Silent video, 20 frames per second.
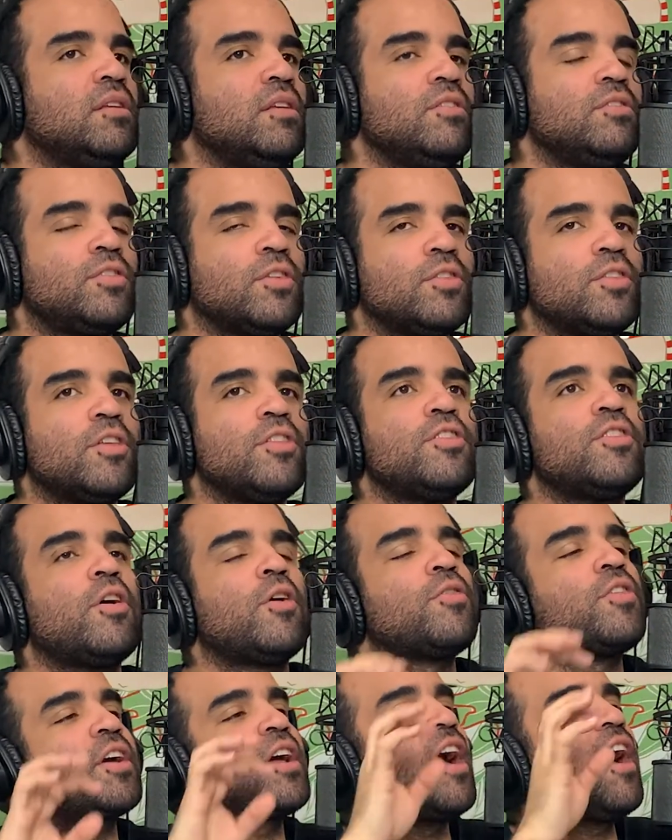so
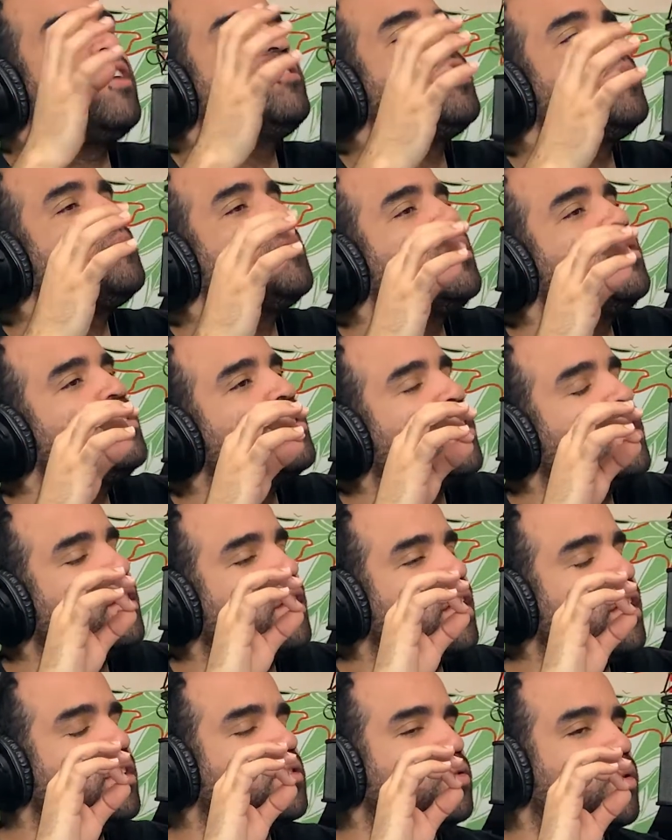the concept is like
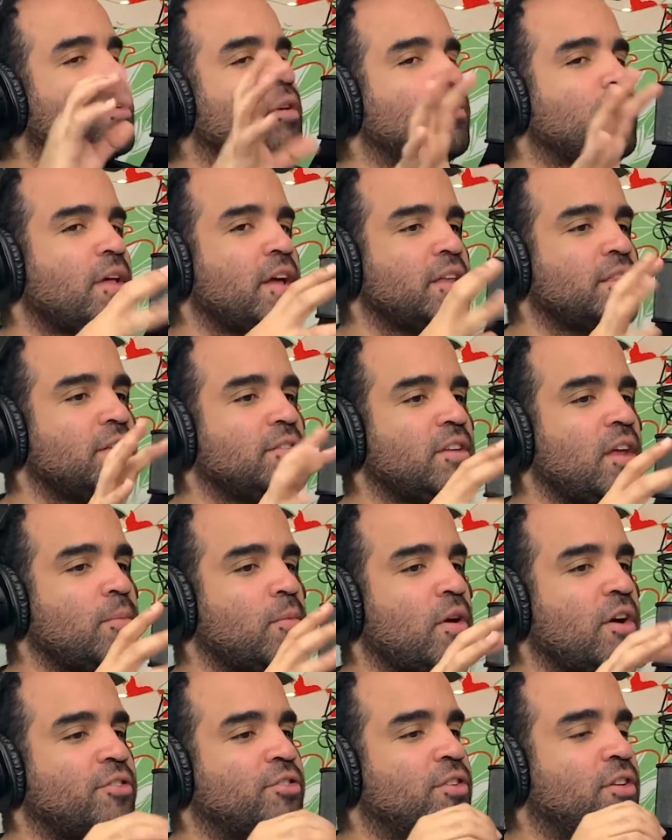it's sort of like the same
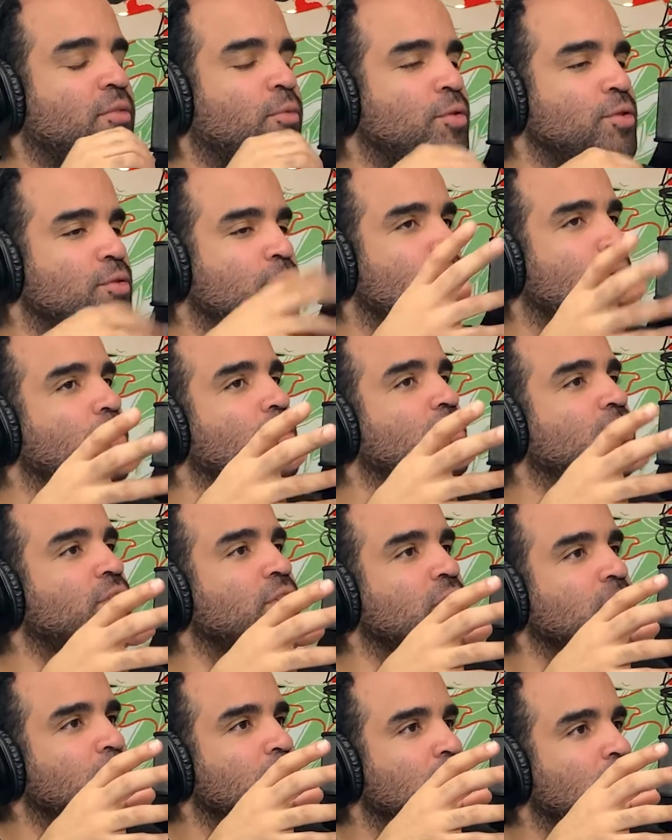question of when you go to
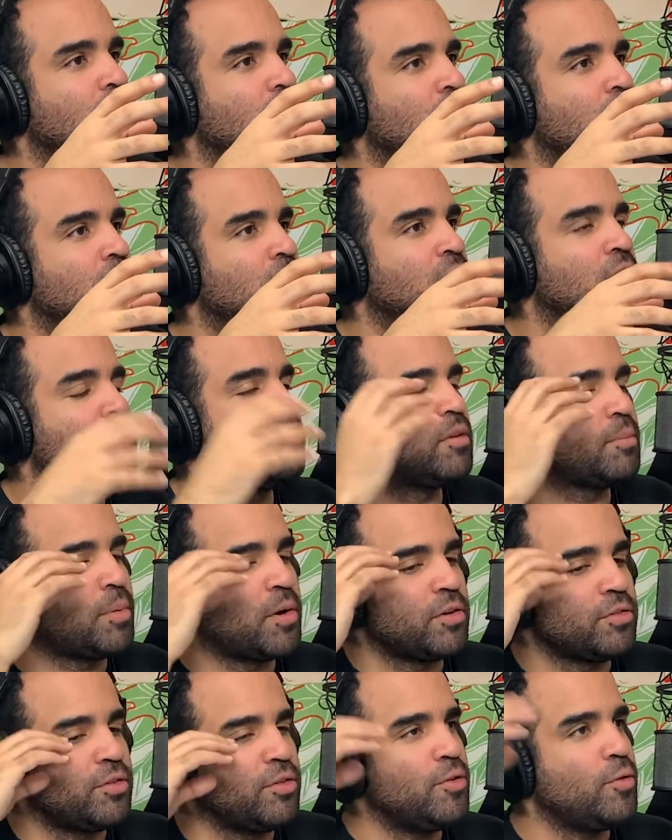sleep, is the
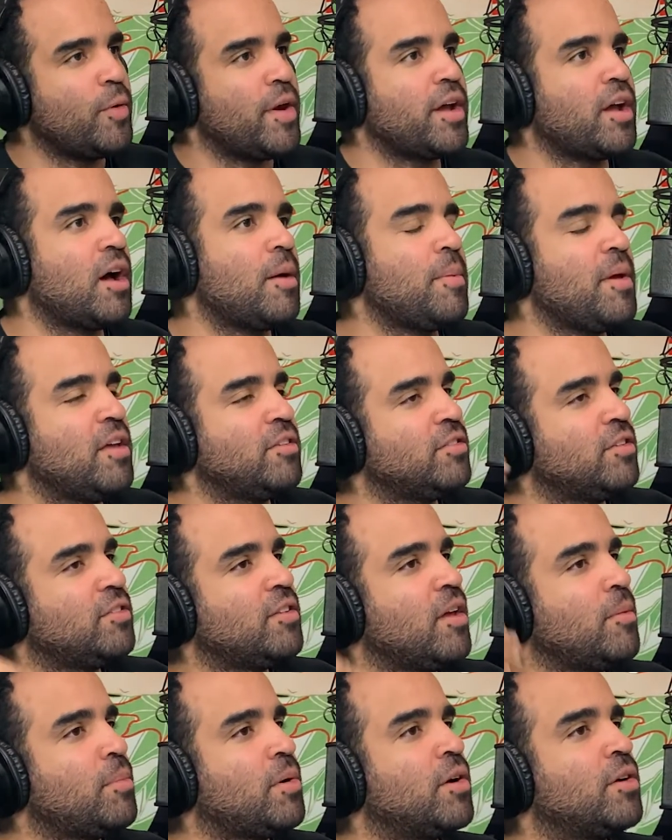person you wake up as the
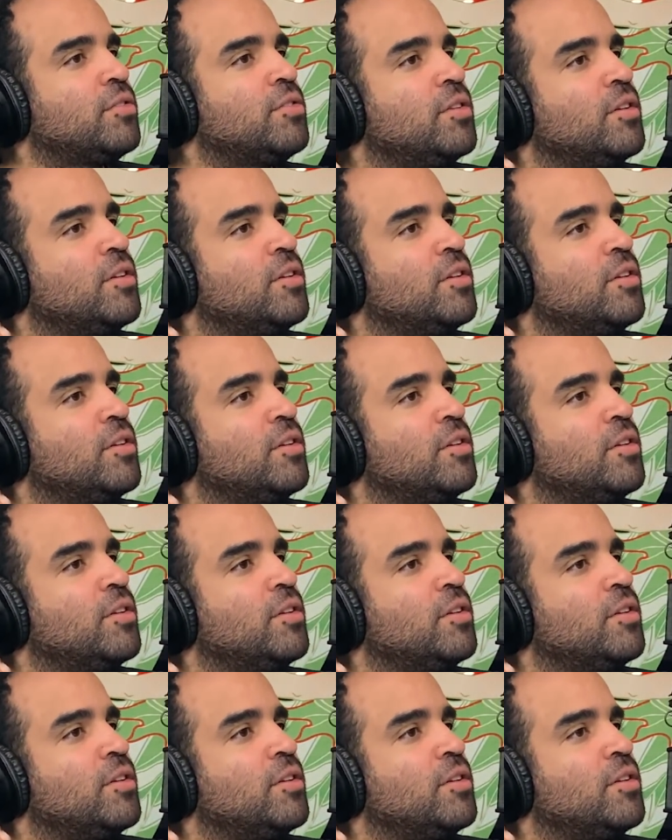same person?